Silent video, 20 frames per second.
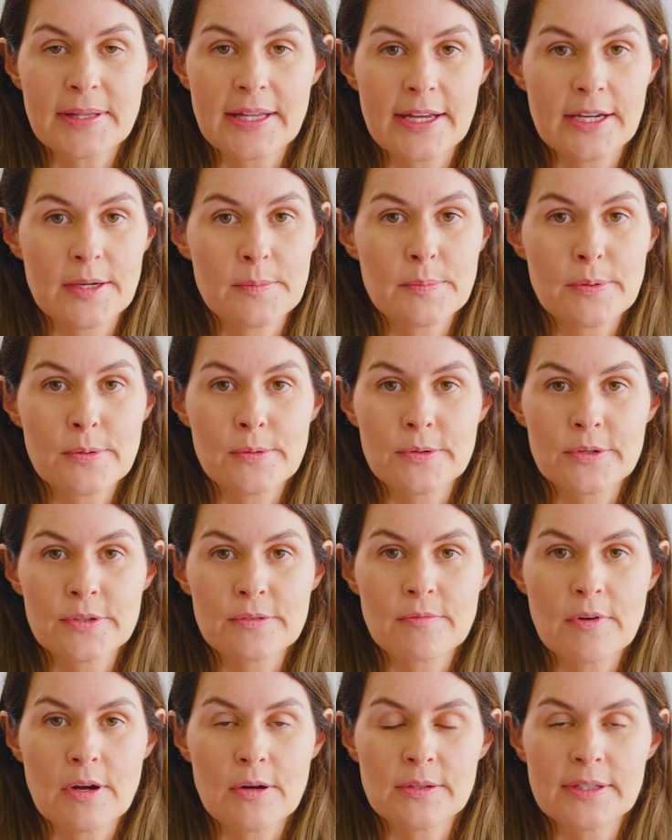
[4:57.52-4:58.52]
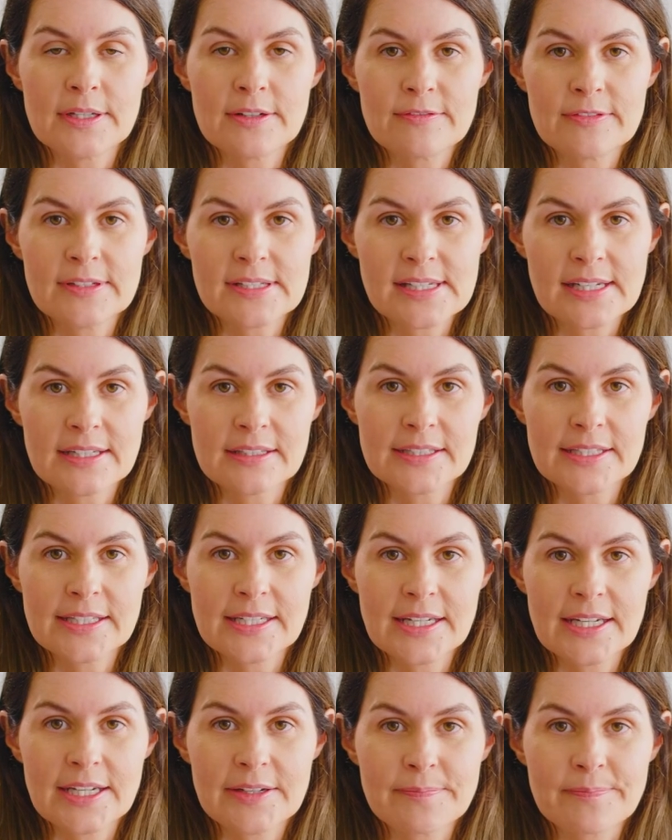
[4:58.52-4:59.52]
play an important role in
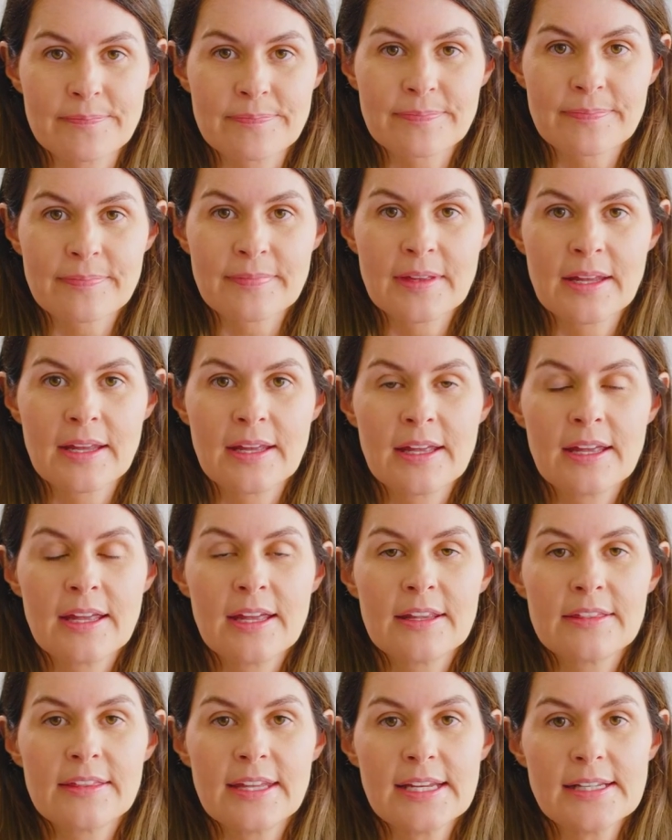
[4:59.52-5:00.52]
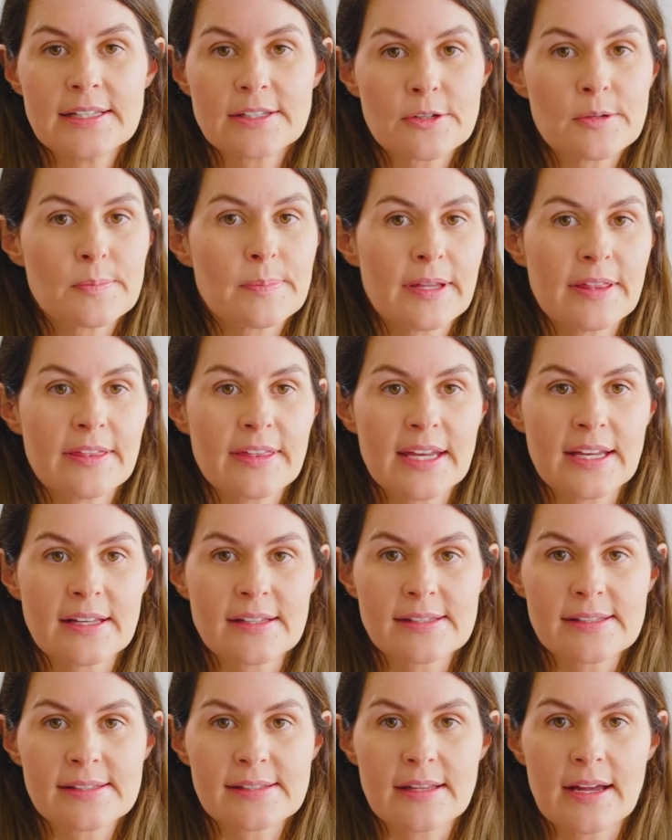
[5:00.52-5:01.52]
fertility. These could be
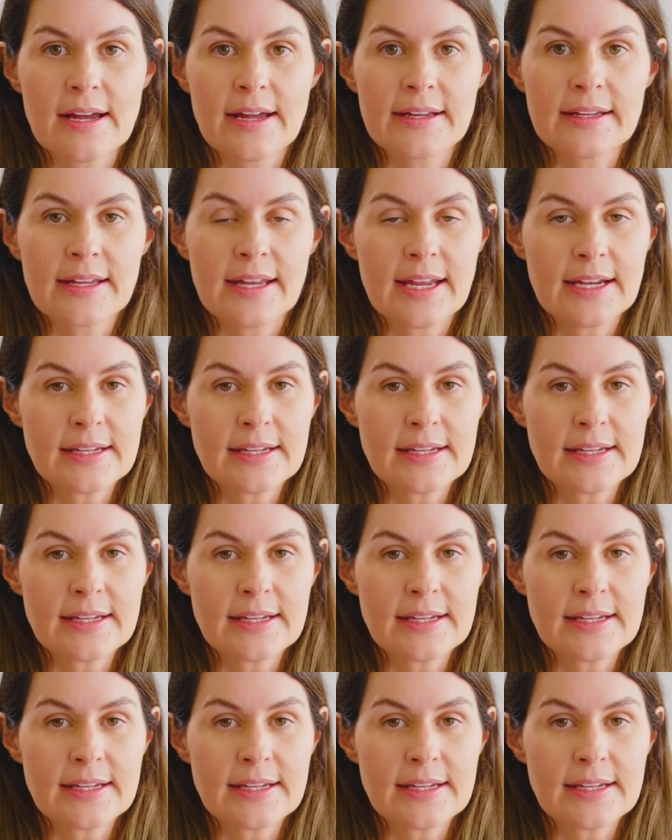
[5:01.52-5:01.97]
things like